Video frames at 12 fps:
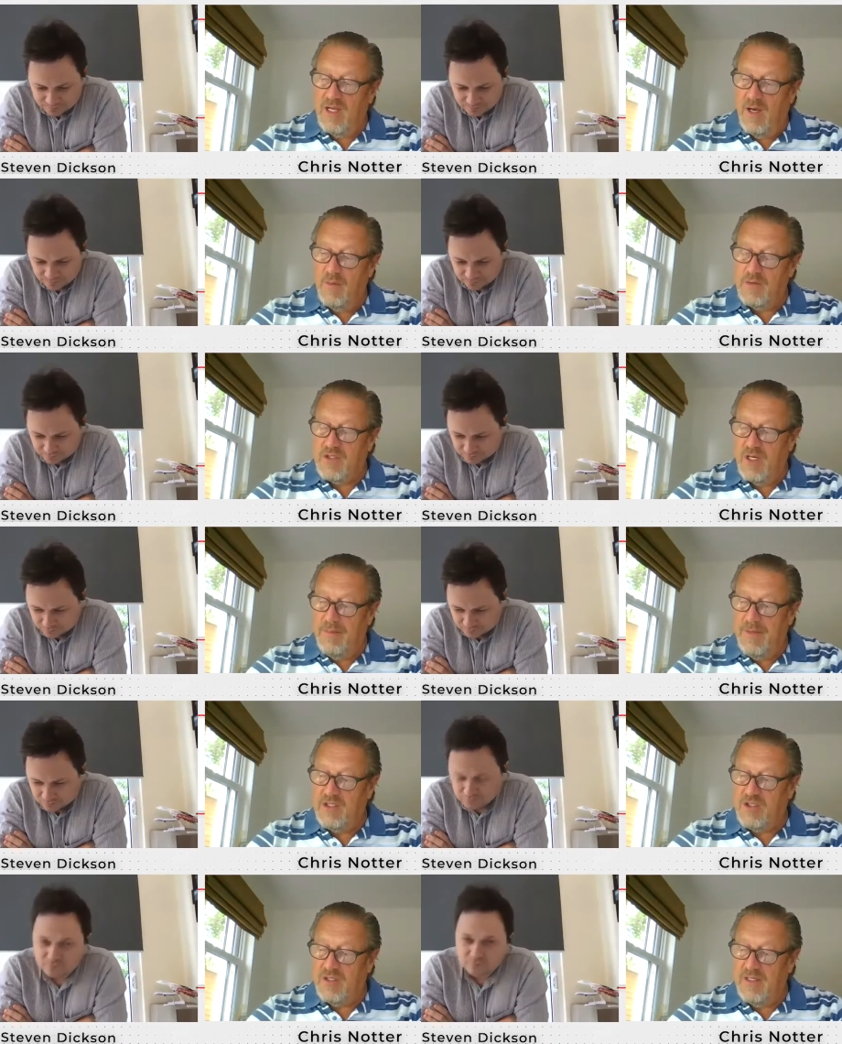Speaker 1: I was going to
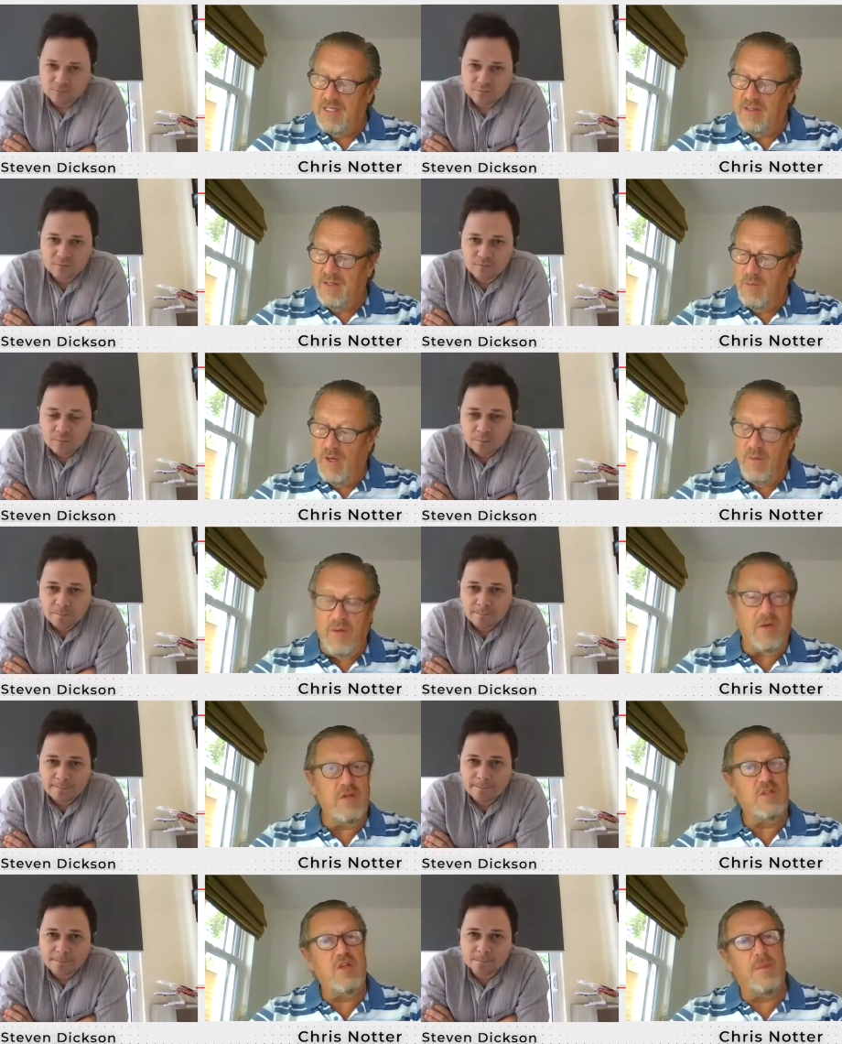mention, and while we're on
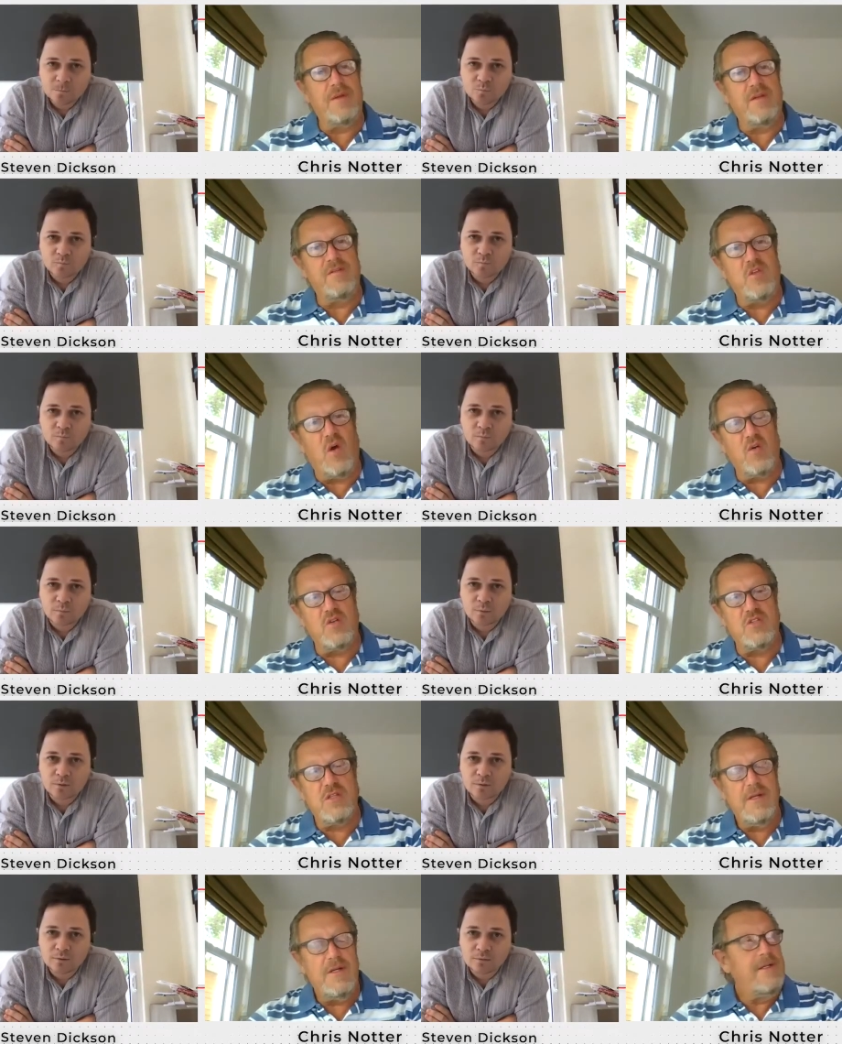the topic of dogs,
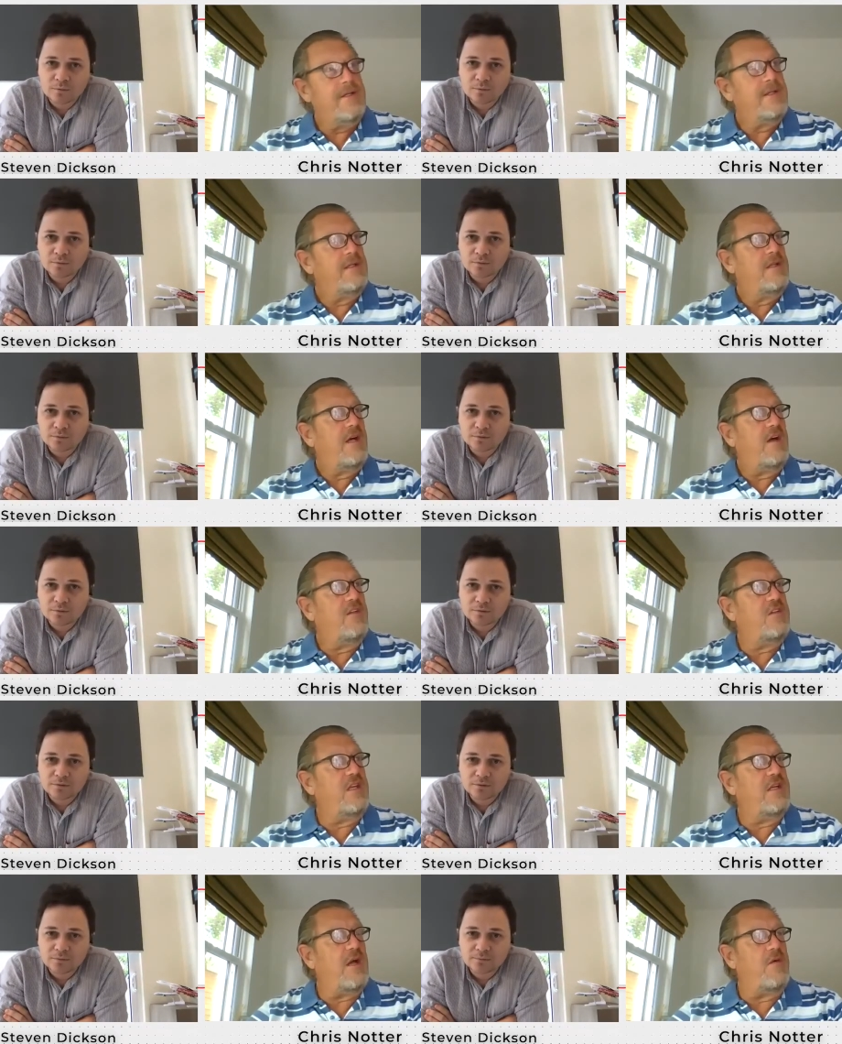I
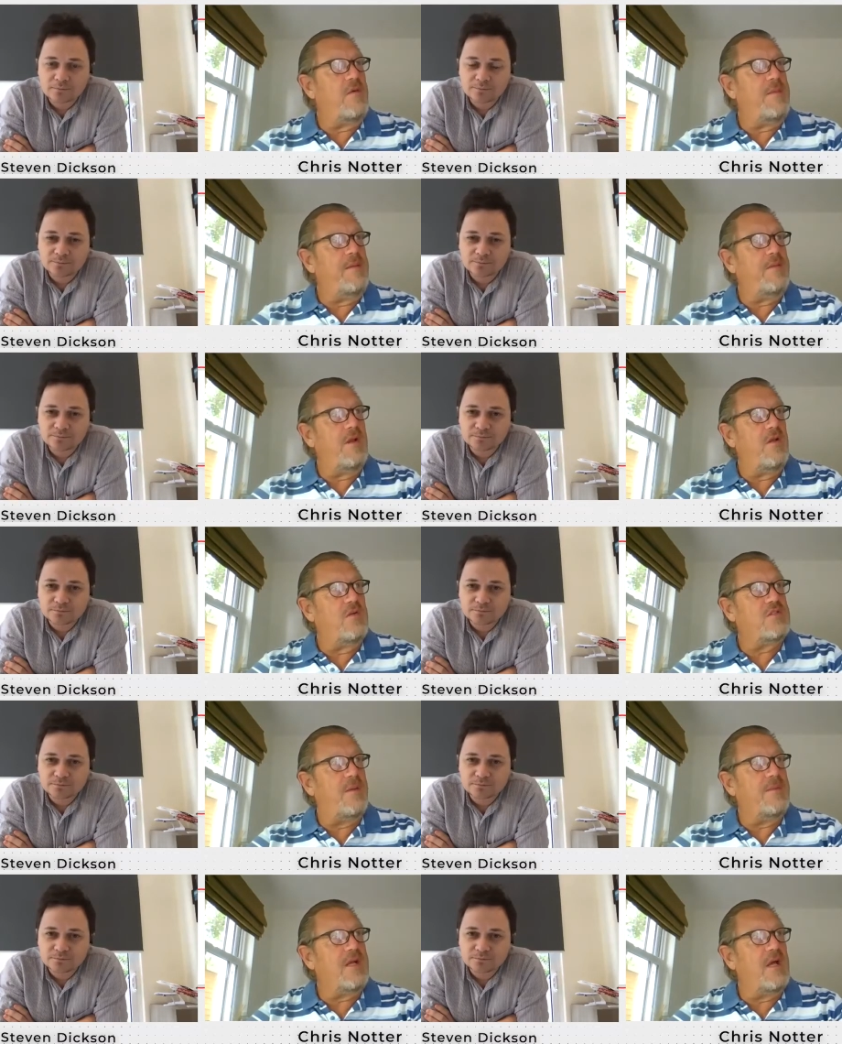think I remember a long
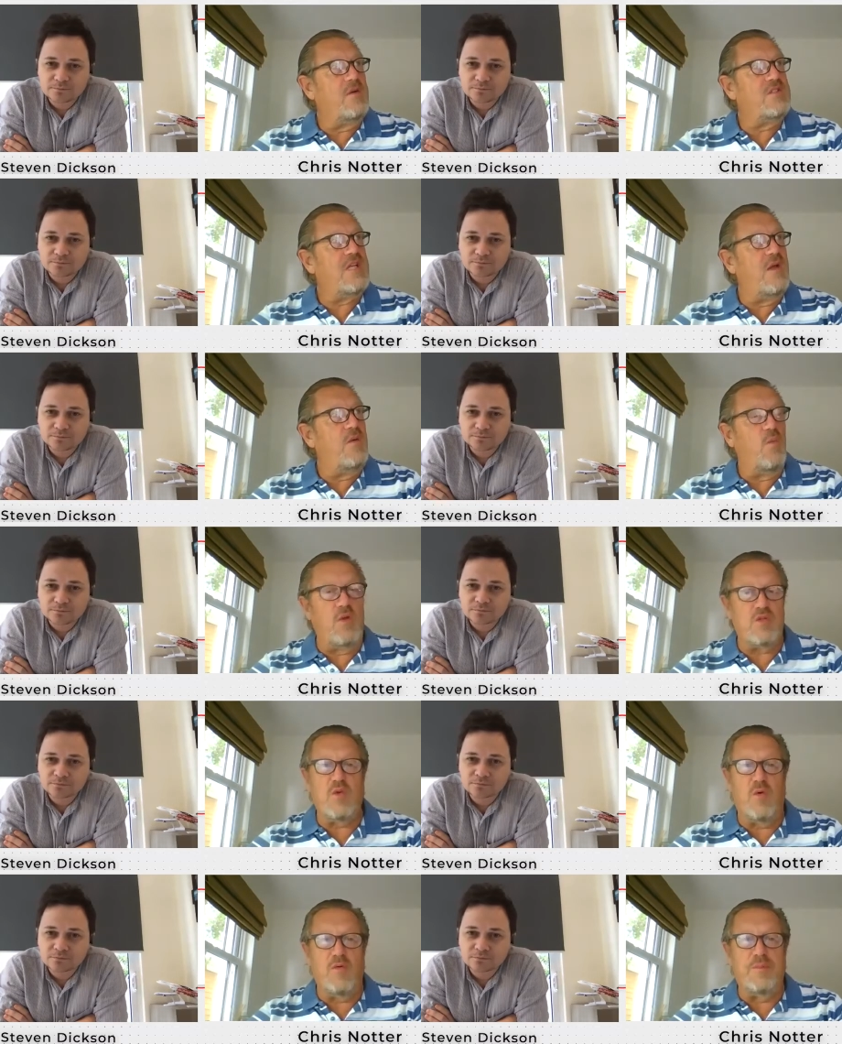time ago saying, what
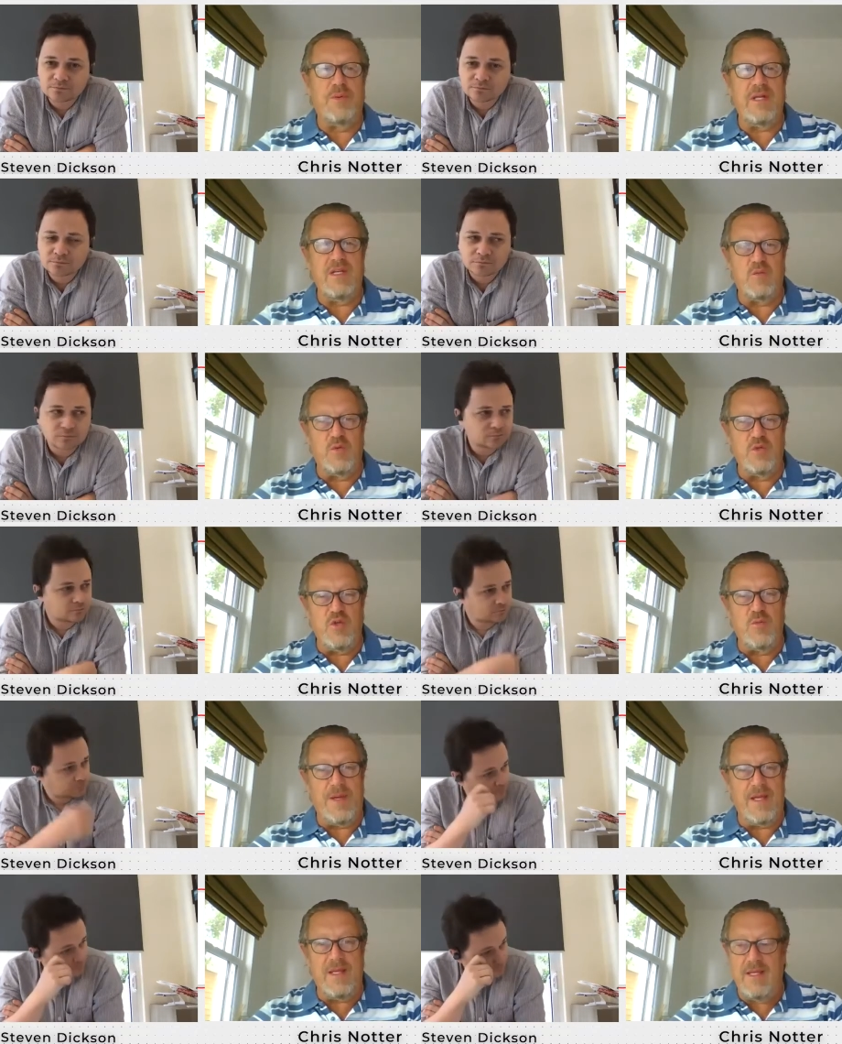sort of breed would you
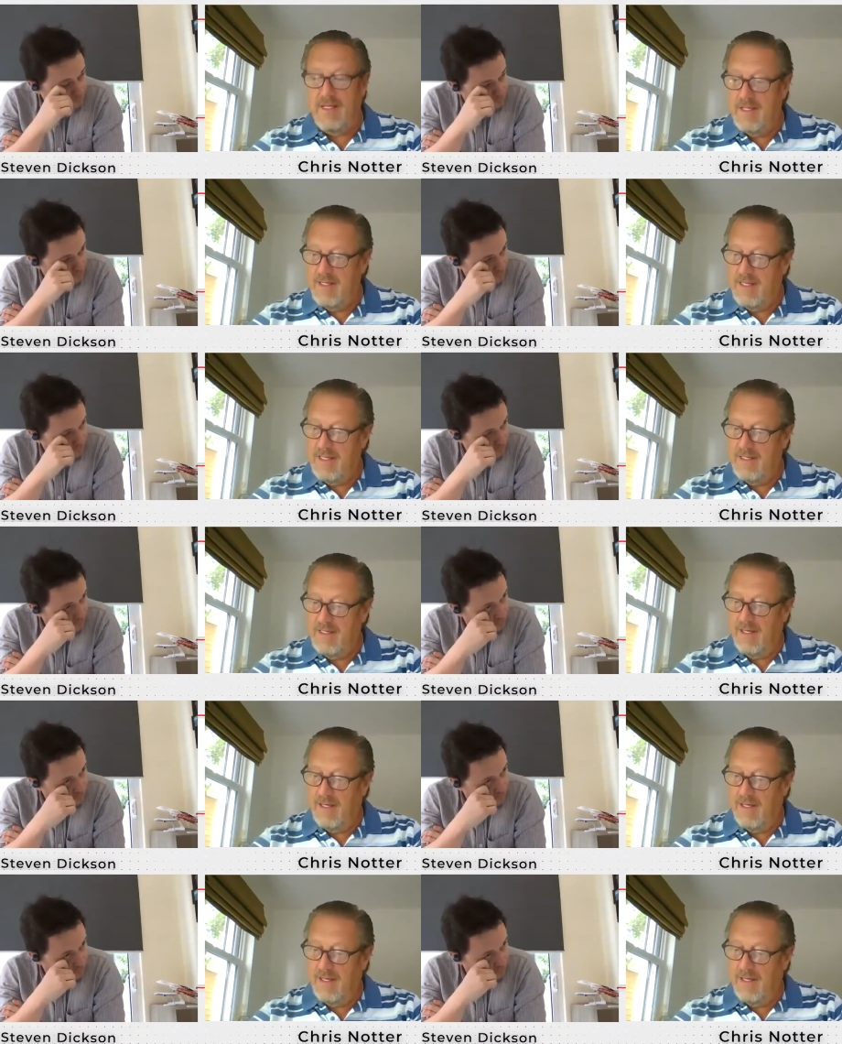be? And